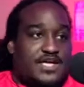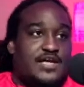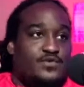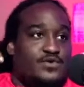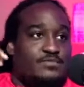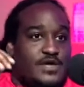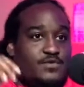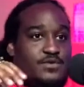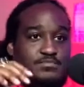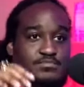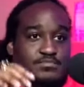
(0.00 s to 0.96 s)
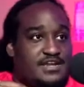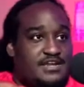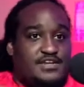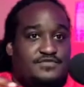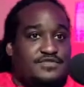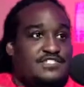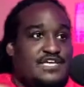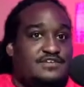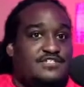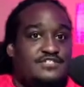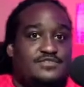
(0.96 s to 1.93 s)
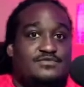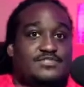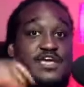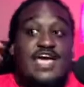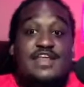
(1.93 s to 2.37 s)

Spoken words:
and they would play the different sound systems,